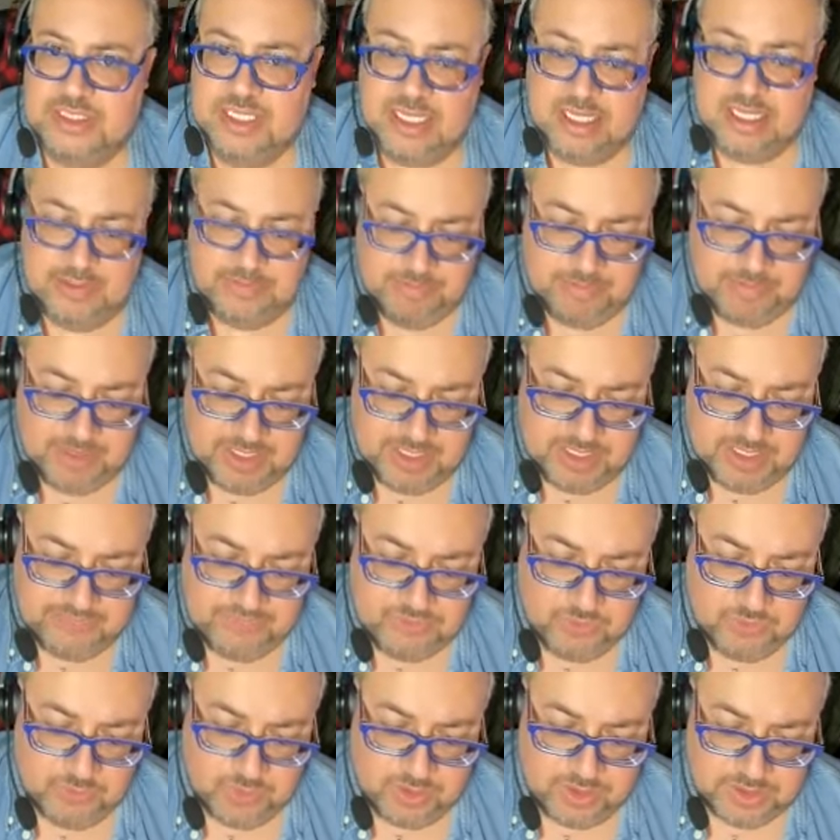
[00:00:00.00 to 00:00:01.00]
Um, but
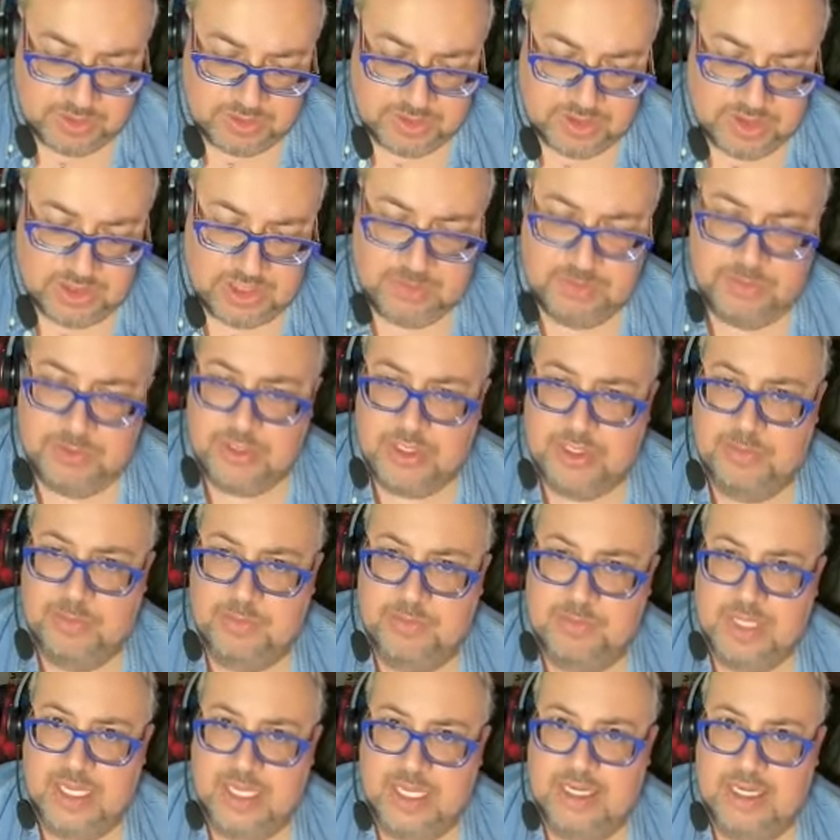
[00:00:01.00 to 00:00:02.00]
if you want to book up
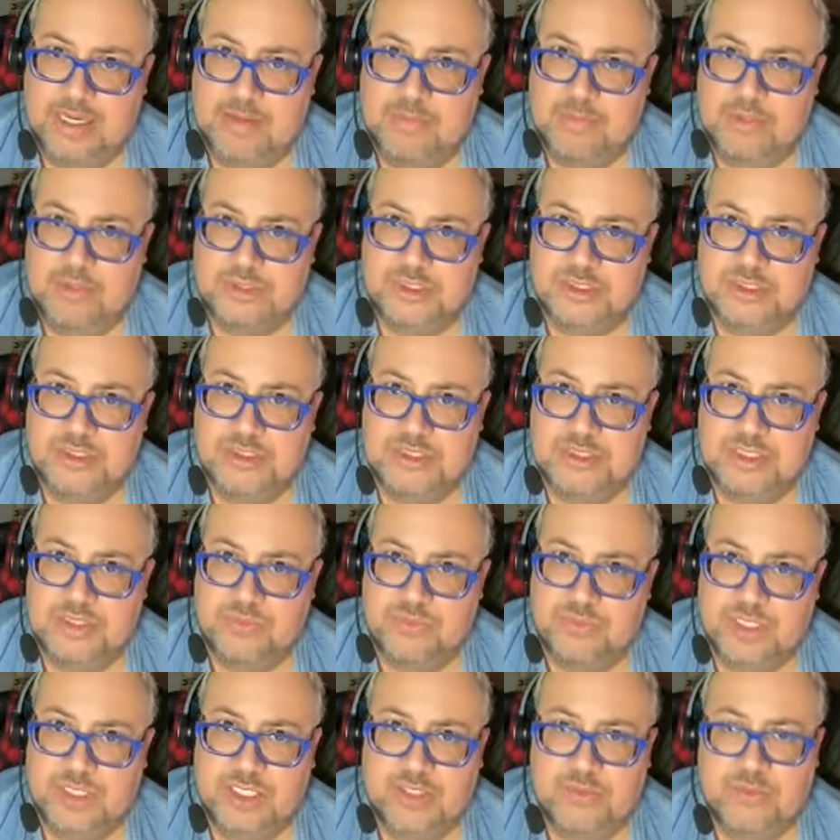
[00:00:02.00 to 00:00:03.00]
like an emergency
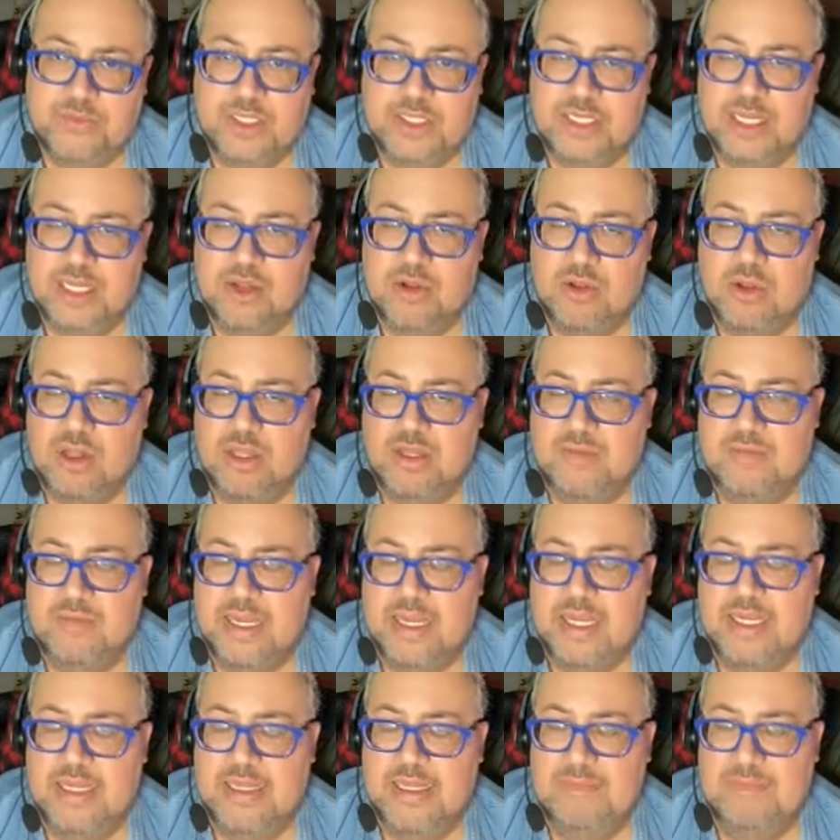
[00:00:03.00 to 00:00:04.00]
reading right now, all of
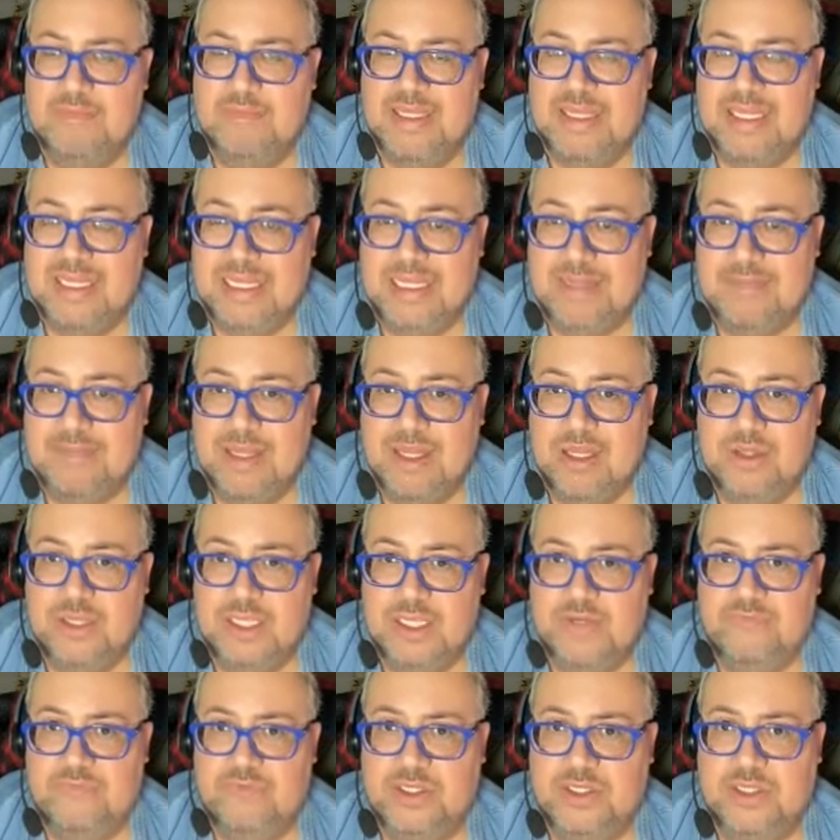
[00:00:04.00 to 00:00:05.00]
my e email
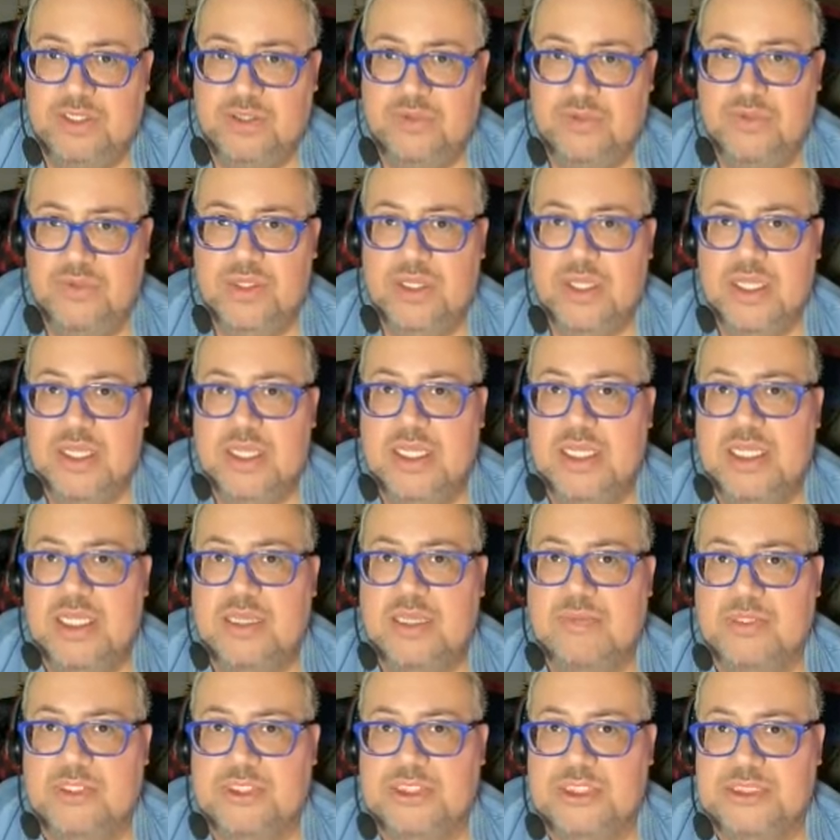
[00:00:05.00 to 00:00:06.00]
and video
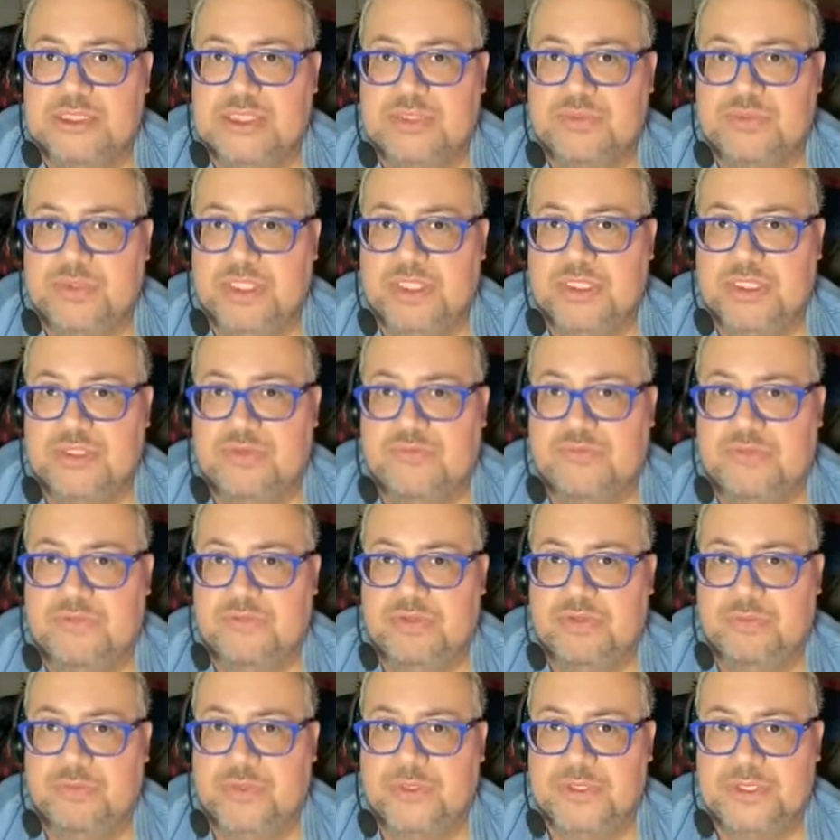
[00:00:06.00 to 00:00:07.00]
emergency readings are
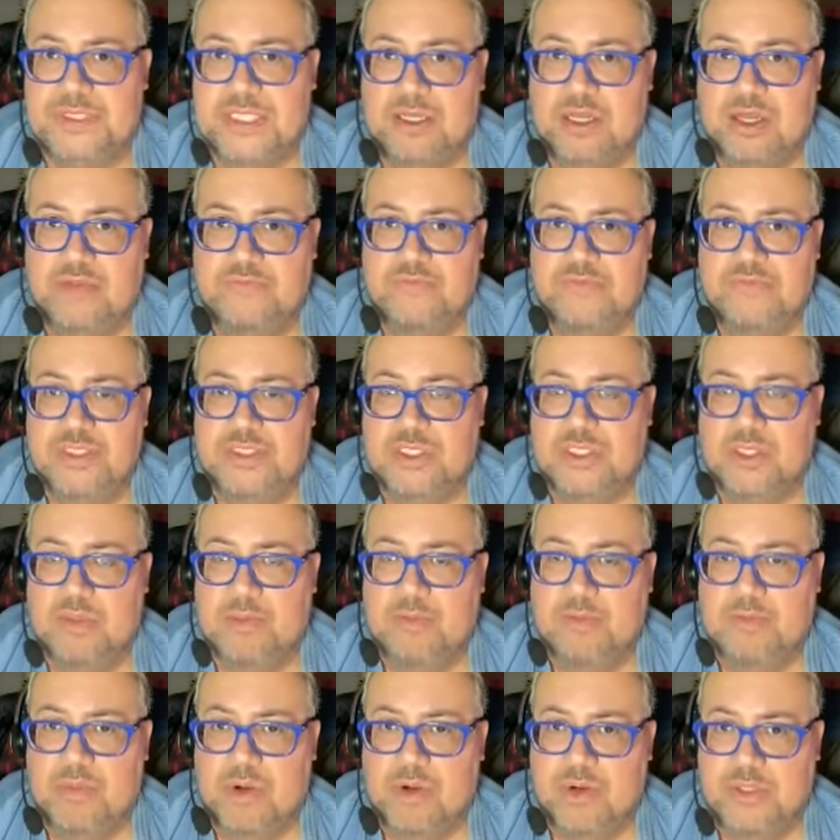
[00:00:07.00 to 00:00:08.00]
50% off until
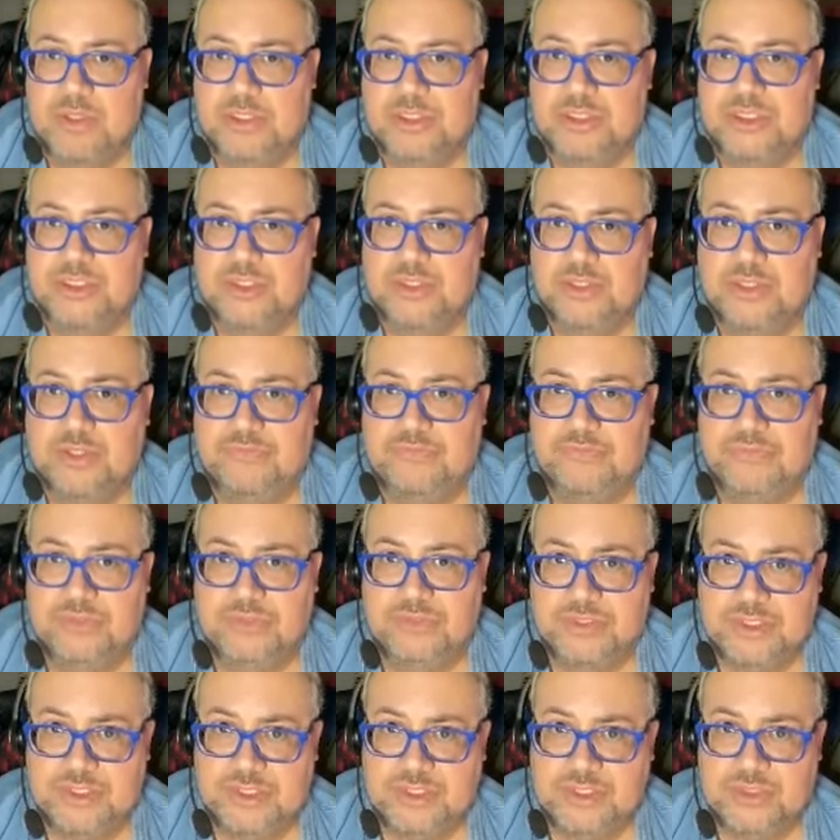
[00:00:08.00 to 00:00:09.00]
March
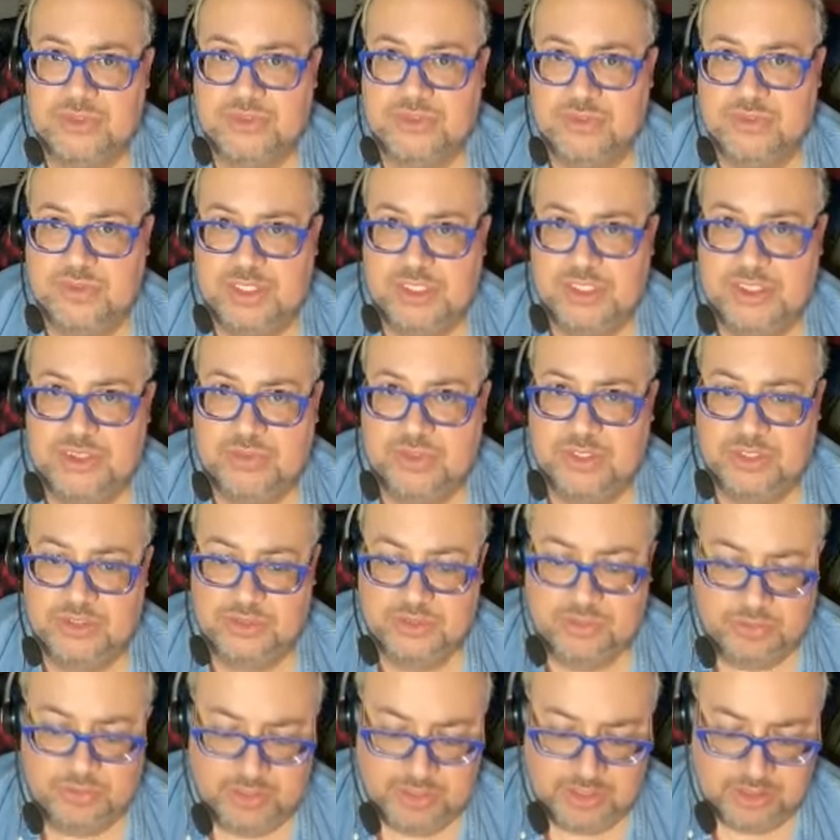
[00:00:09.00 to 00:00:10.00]
31st,
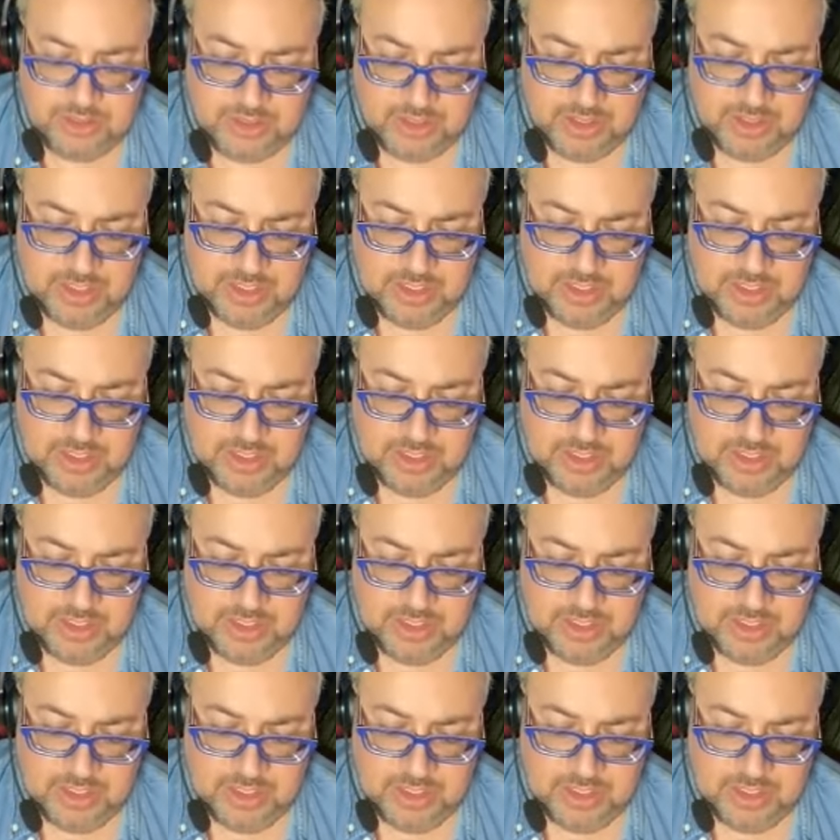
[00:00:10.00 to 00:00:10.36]
2023.